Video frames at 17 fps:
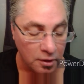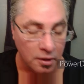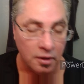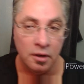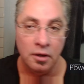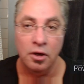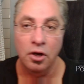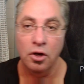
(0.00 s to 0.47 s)

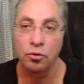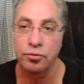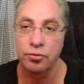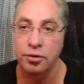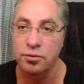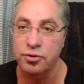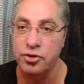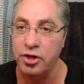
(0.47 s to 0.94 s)
honed
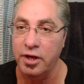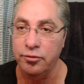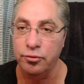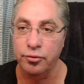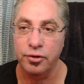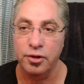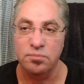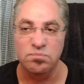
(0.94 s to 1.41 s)
it, shaved
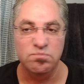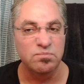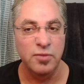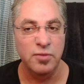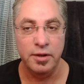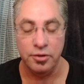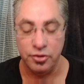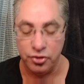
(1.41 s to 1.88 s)
with it,
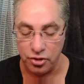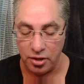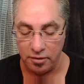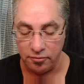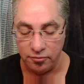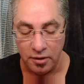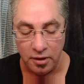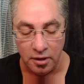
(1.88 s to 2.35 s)
didn't
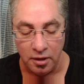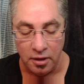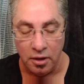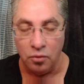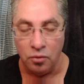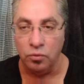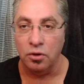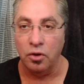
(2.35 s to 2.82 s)
shave.
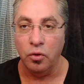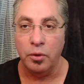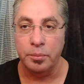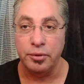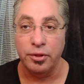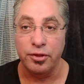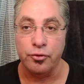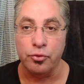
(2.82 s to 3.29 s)
When I
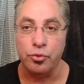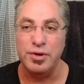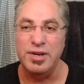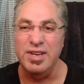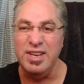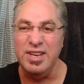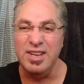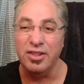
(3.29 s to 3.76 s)
looked at
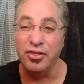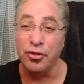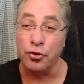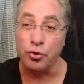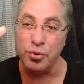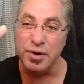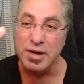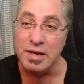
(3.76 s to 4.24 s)

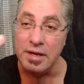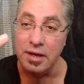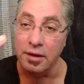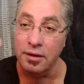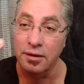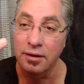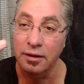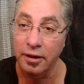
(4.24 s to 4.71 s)
three
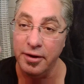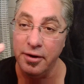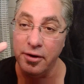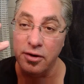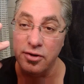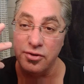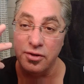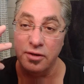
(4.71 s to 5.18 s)

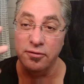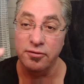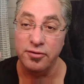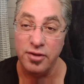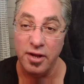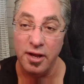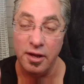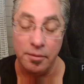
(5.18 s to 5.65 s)
layers of
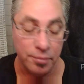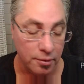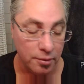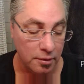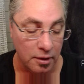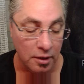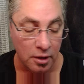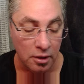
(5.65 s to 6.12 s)
tape,
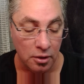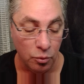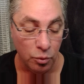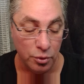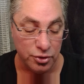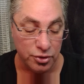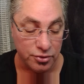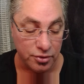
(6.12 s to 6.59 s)

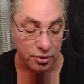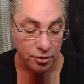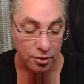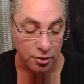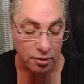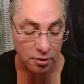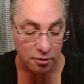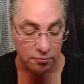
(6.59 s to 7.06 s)
which is
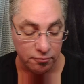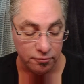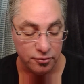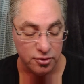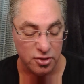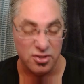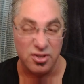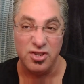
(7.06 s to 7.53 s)
unheard of,
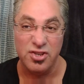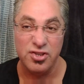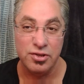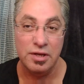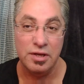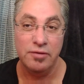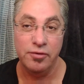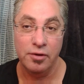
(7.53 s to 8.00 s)
just to
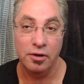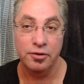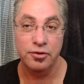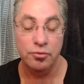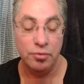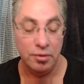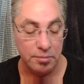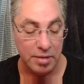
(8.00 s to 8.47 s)
see if it'll
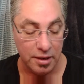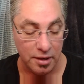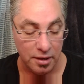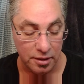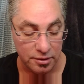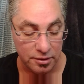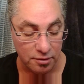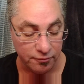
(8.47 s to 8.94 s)
make
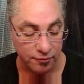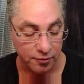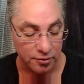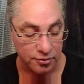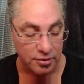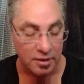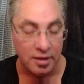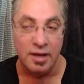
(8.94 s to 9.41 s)
any
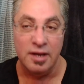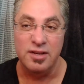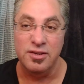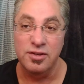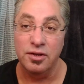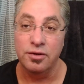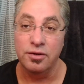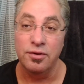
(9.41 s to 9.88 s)
difference,
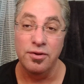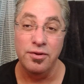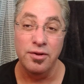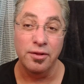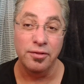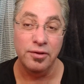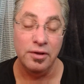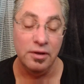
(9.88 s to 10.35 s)
did
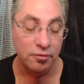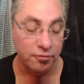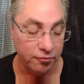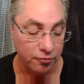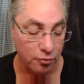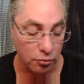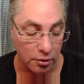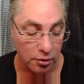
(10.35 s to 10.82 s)
nothing
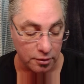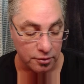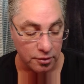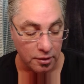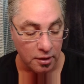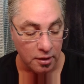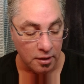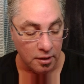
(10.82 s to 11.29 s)
for it.
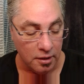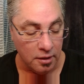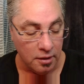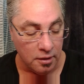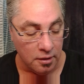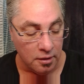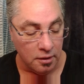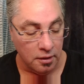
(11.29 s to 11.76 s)

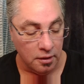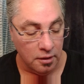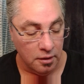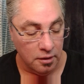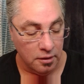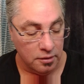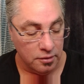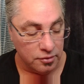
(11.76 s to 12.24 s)

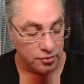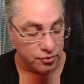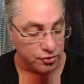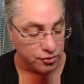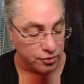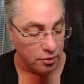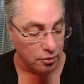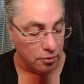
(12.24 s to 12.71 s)

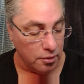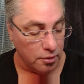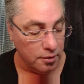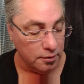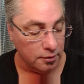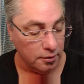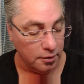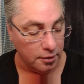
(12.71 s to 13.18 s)
So
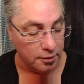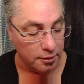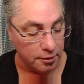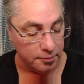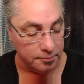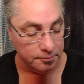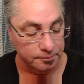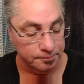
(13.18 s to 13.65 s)

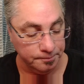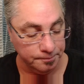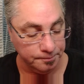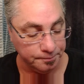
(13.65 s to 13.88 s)
I